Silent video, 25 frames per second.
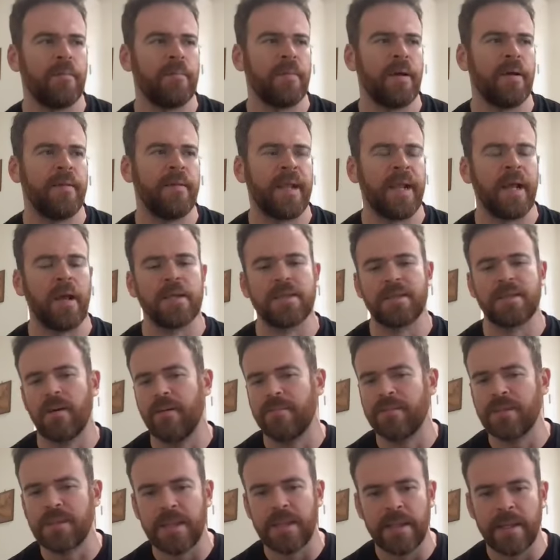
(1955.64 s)
And then I also
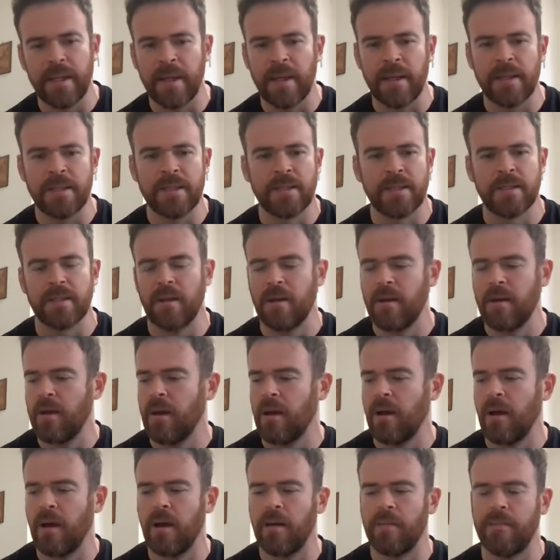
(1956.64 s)
have CDs.
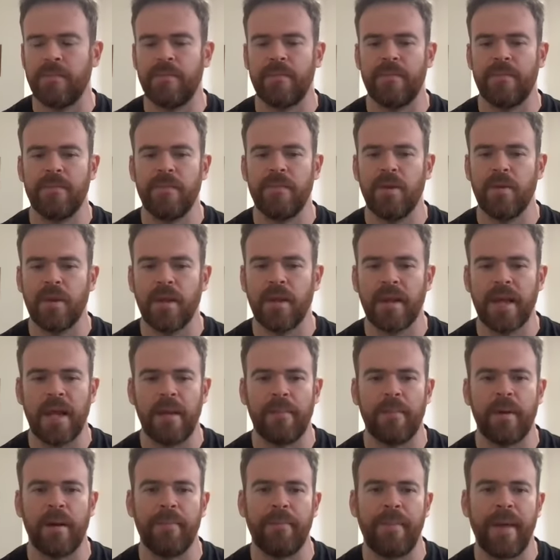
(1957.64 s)
You can get
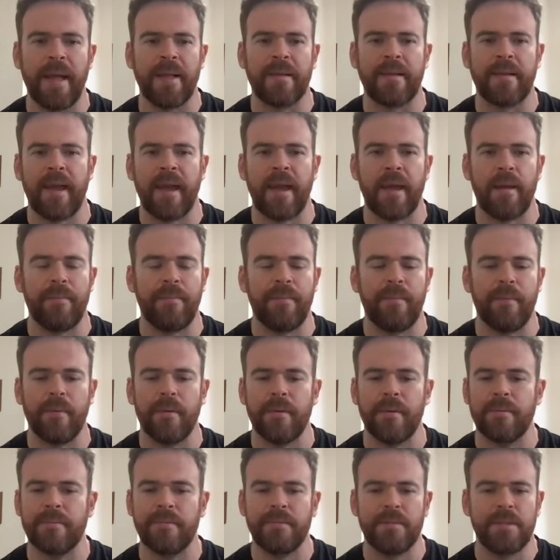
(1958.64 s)
them on Bandcamp
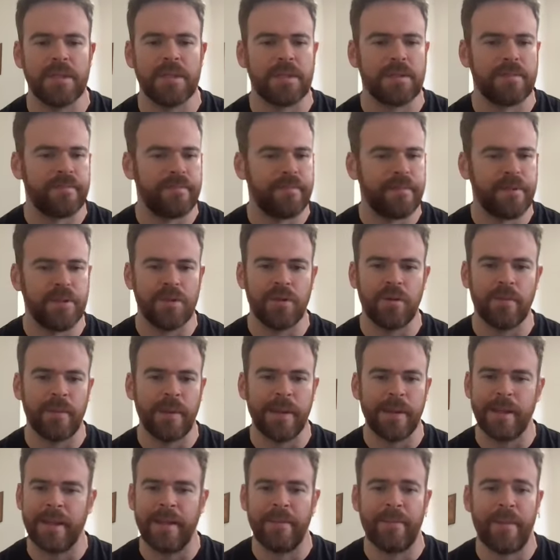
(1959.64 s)
or just shoot
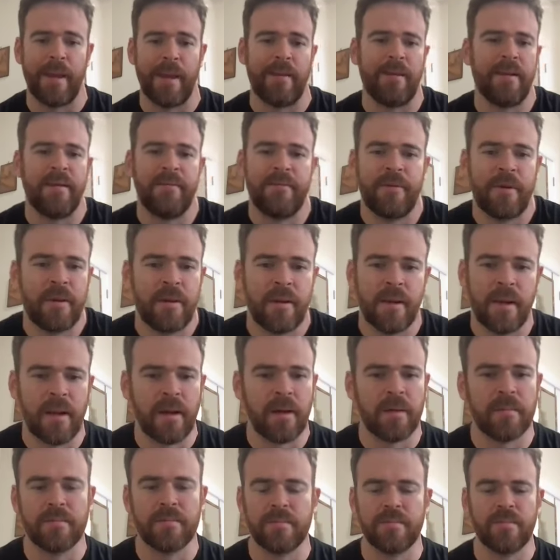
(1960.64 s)
me an email even, and
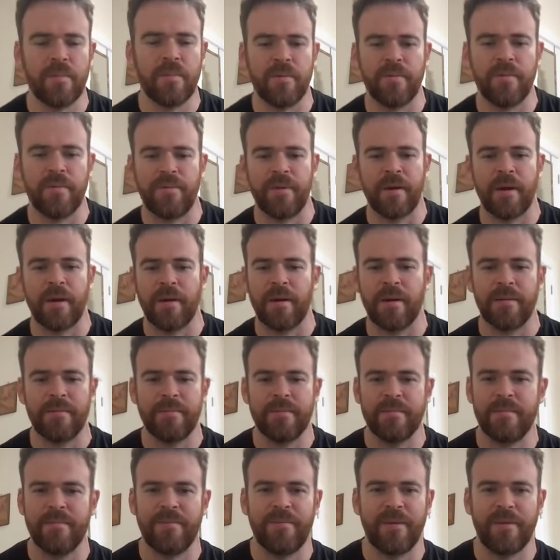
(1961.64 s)
we'll figure
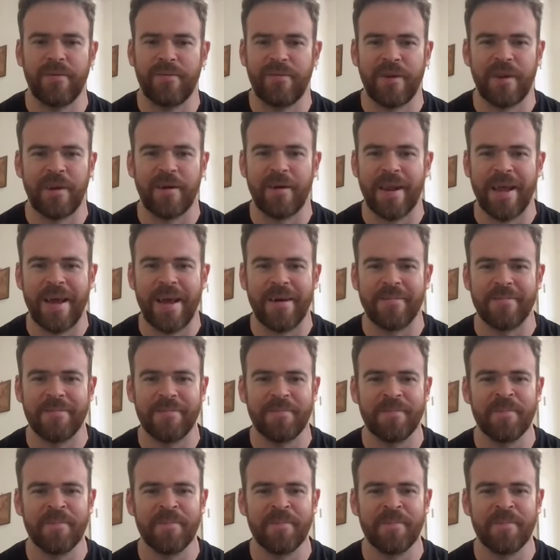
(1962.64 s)
it out.